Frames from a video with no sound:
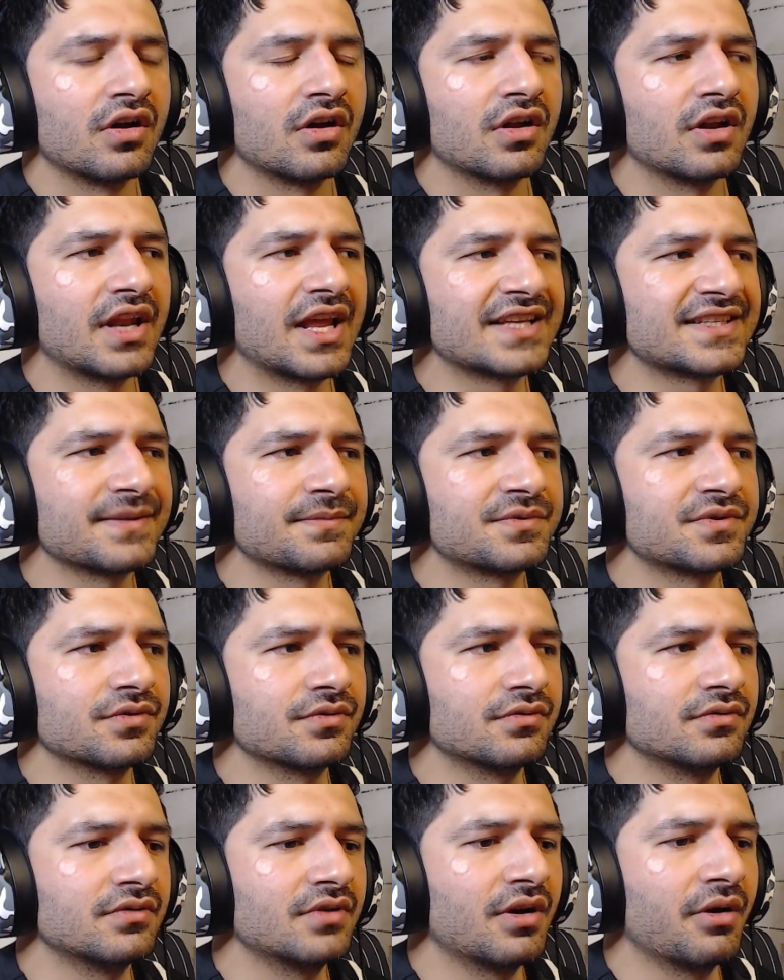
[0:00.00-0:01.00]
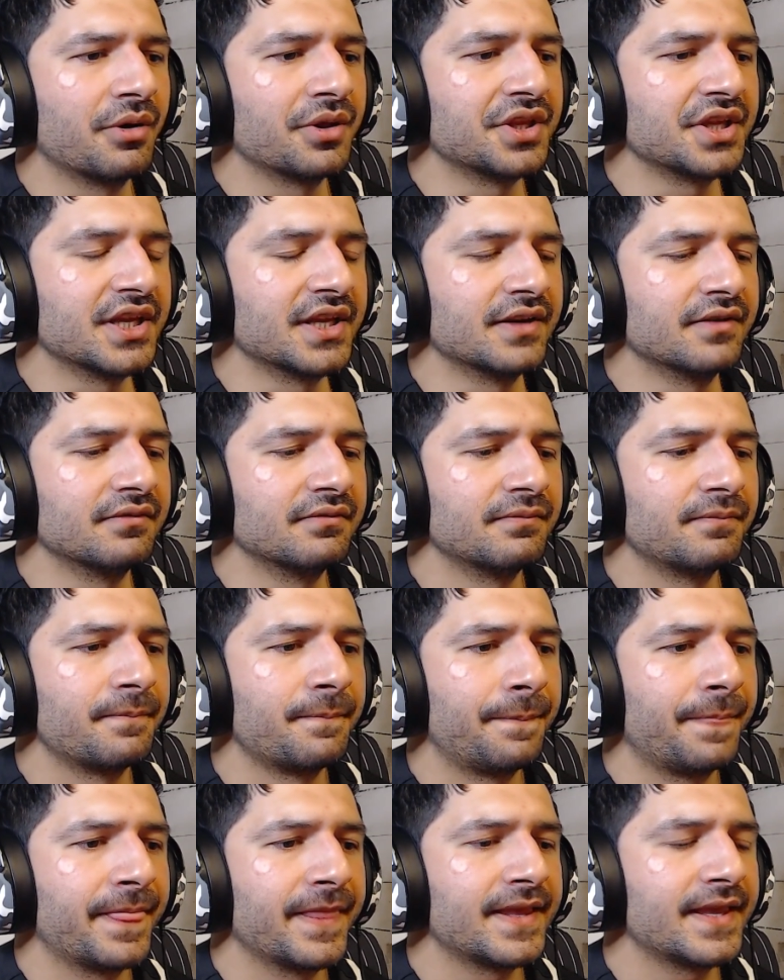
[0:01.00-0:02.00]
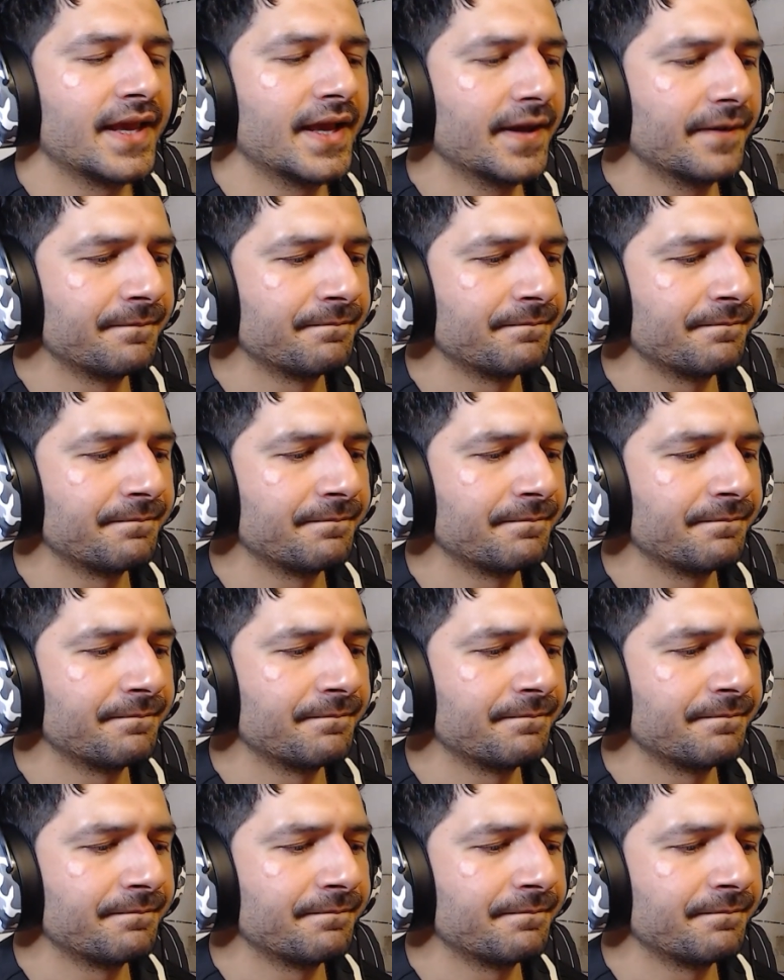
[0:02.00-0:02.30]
last episode, around the end. Yeah.